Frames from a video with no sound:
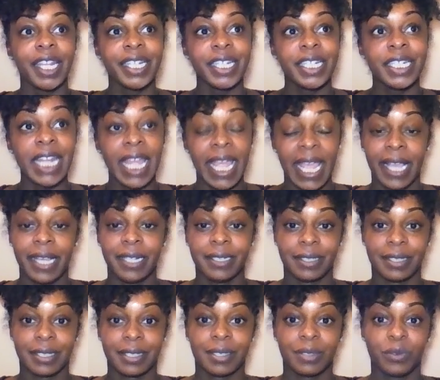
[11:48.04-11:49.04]

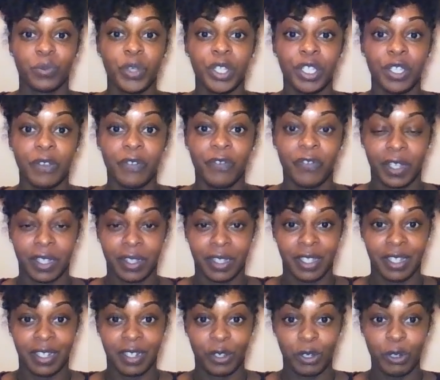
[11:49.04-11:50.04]
dance when you're
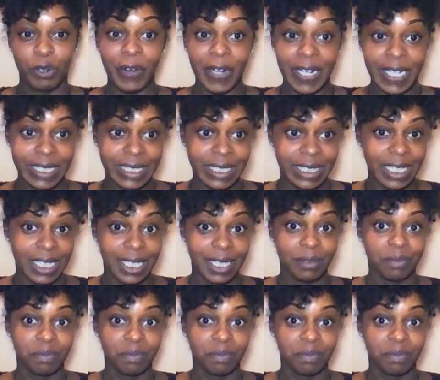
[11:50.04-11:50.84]
feeling crazy.